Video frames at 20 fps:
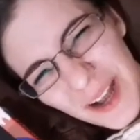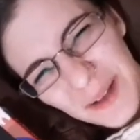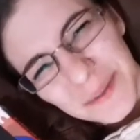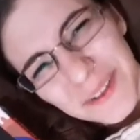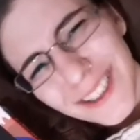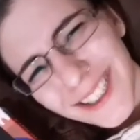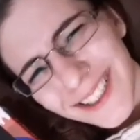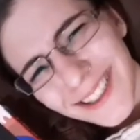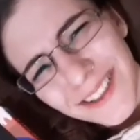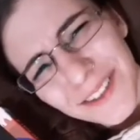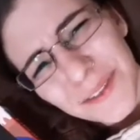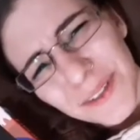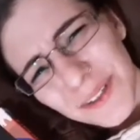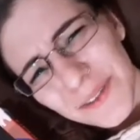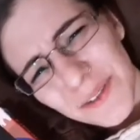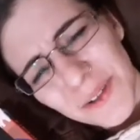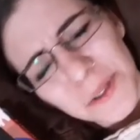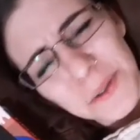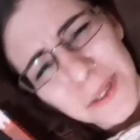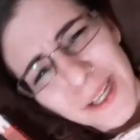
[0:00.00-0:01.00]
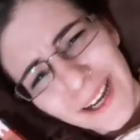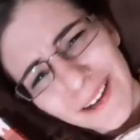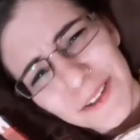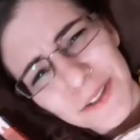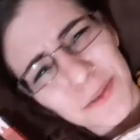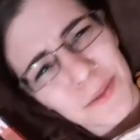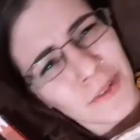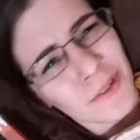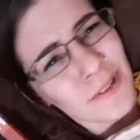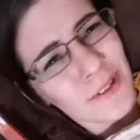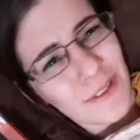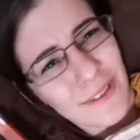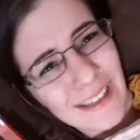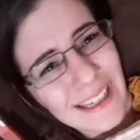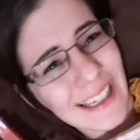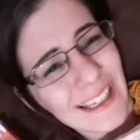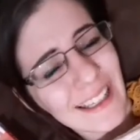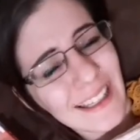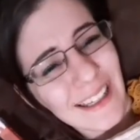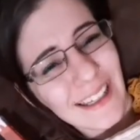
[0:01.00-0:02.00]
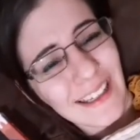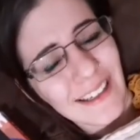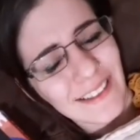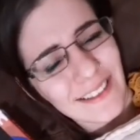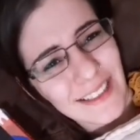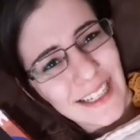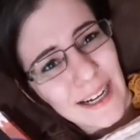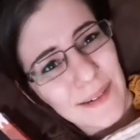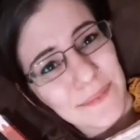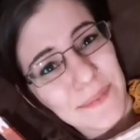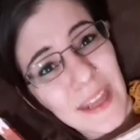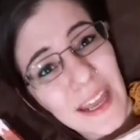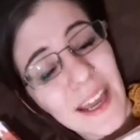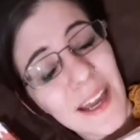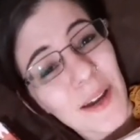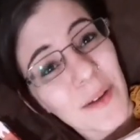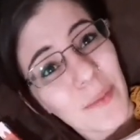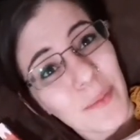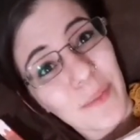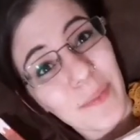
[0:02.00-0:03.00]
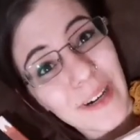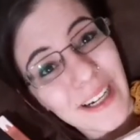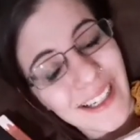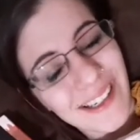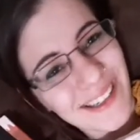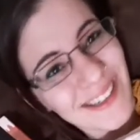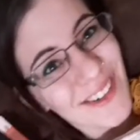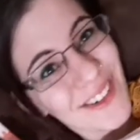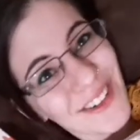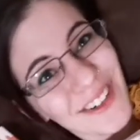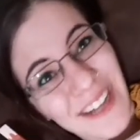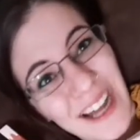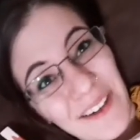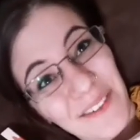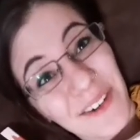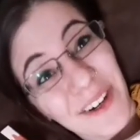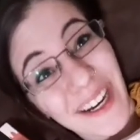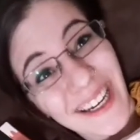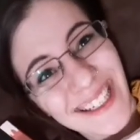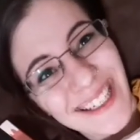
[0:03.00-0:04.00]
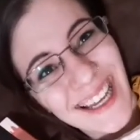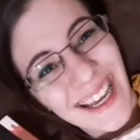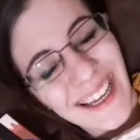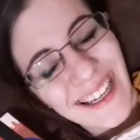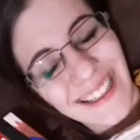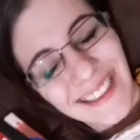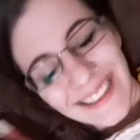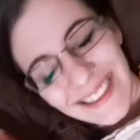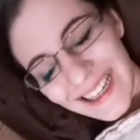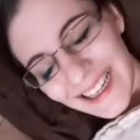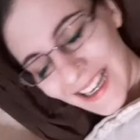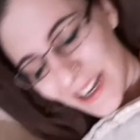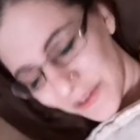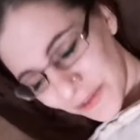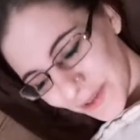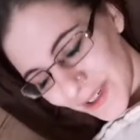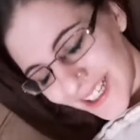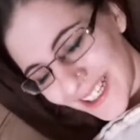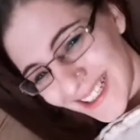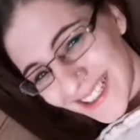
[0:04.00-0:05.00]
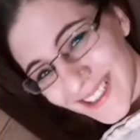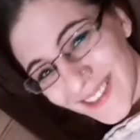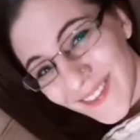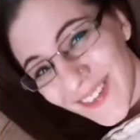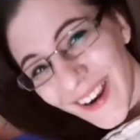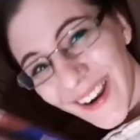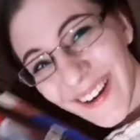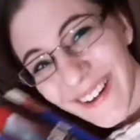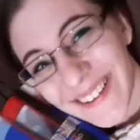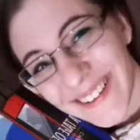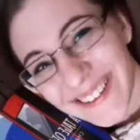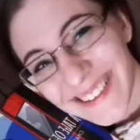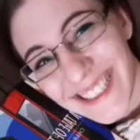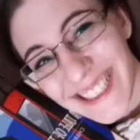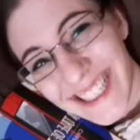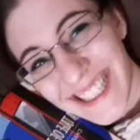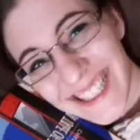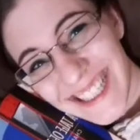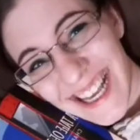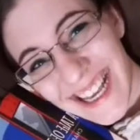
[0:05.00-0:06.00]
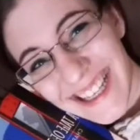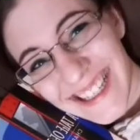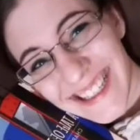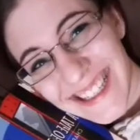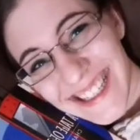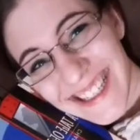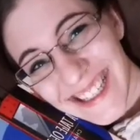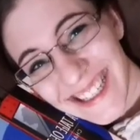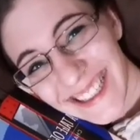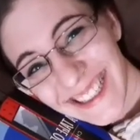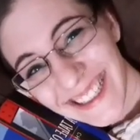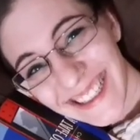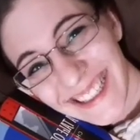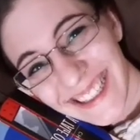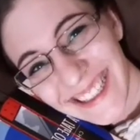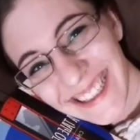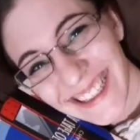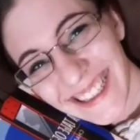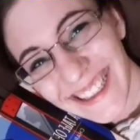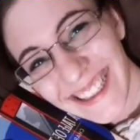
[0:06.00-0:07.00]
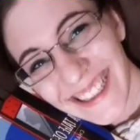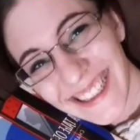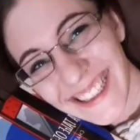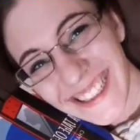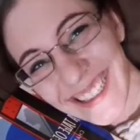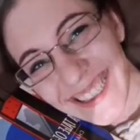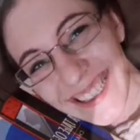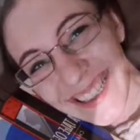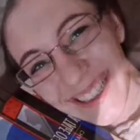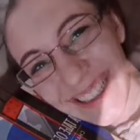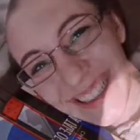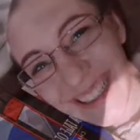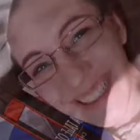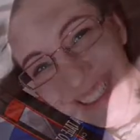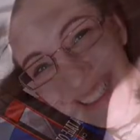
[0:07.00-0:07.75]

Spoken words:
probably not gonna read for 3 hours. What were you thinking here? Yeah. But you're gonna have a great day of reading tomorrow, she says. Hello,